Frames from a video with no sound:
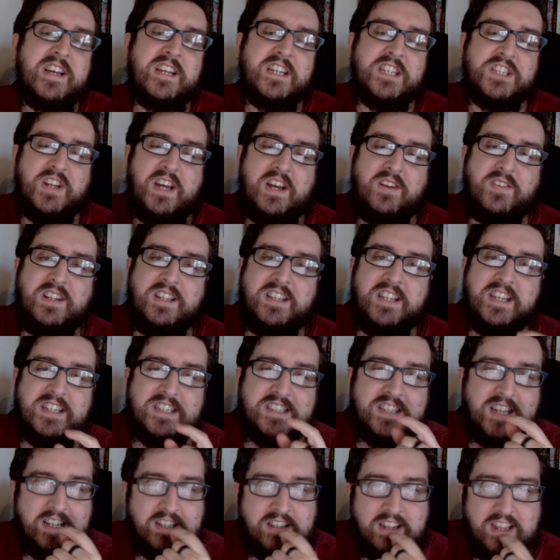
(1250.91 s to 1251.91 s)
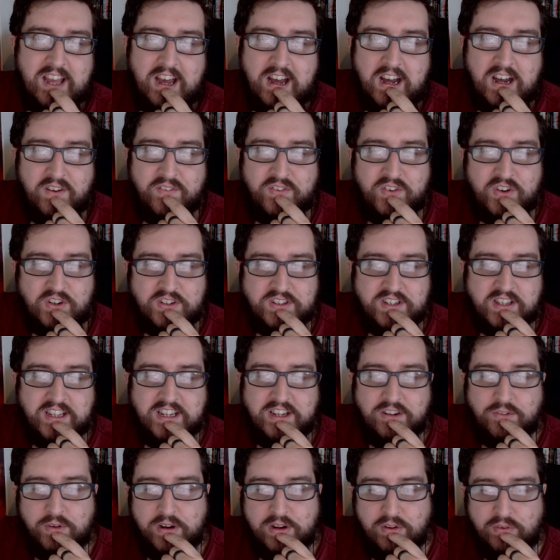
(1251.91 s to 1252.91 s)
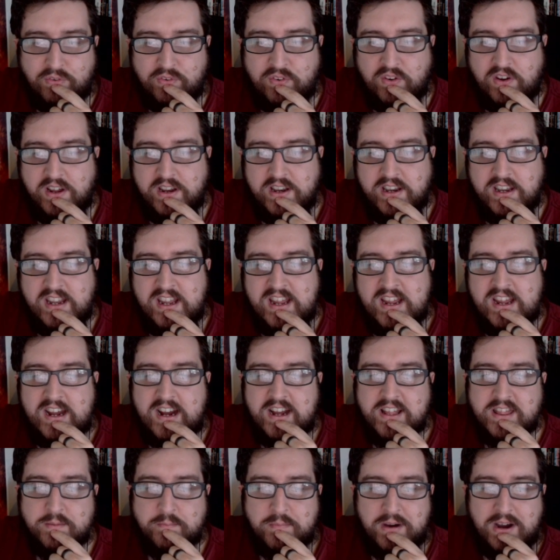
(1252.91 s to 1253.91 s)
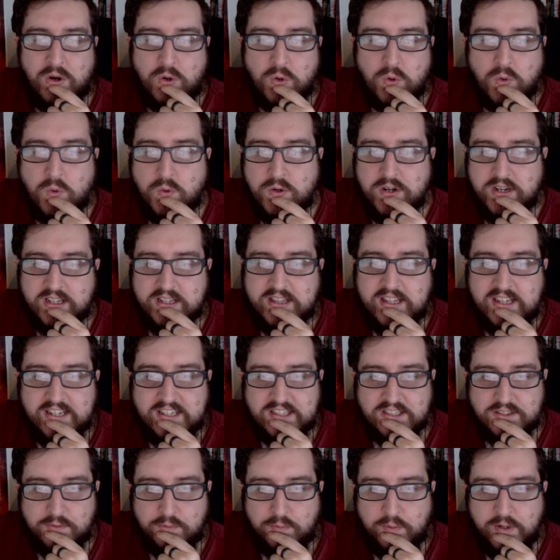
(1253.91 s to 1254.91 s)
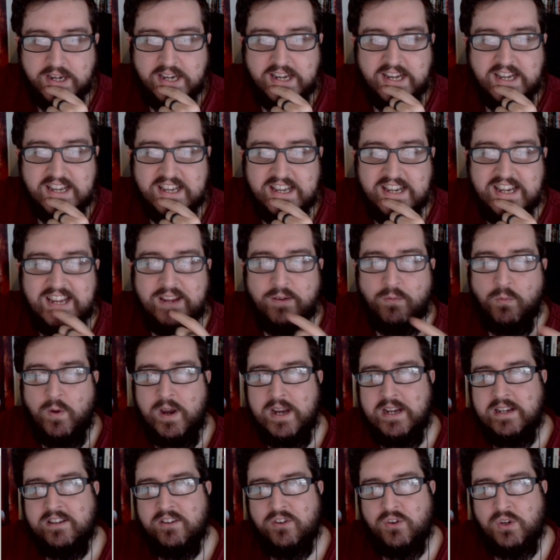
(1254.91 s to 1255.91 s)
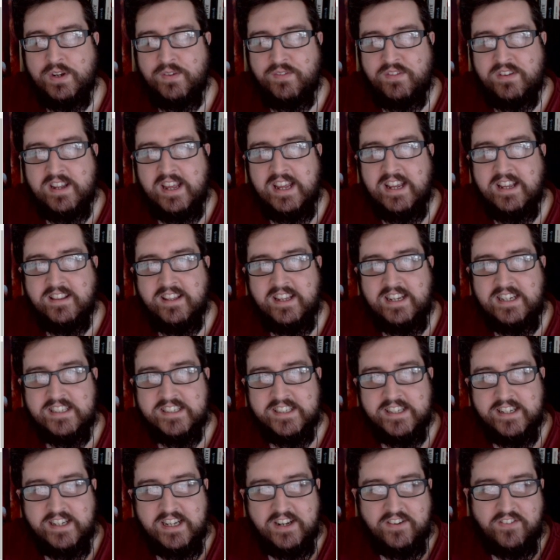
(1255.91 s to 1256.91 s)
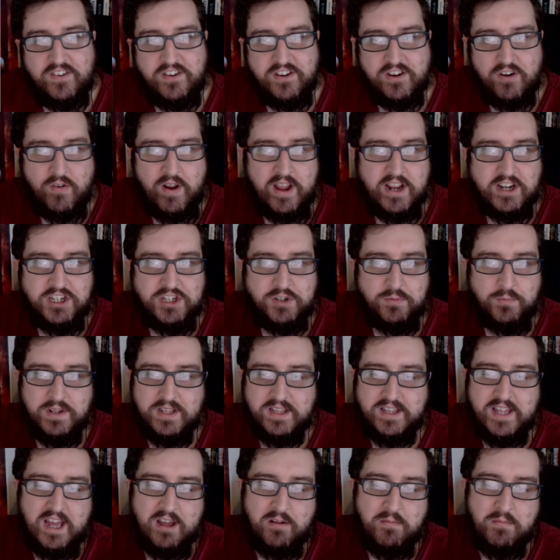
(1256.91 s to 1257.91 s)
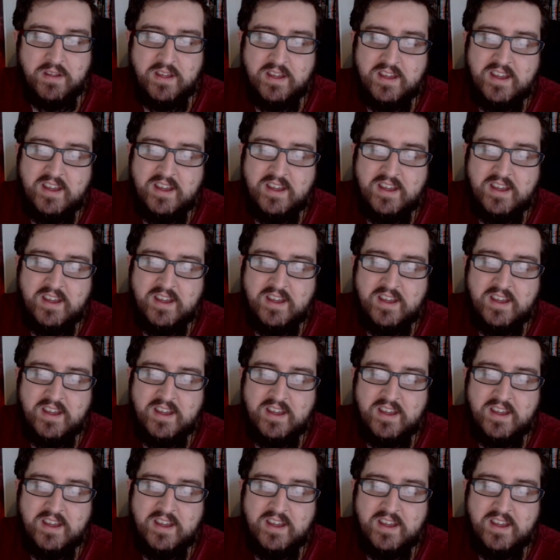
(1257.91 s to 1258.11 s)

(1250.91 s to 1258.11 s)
So having things like the half trolls I think is really fun, and the Mahood I think is a really neat way to sort of take things in a different direction with them.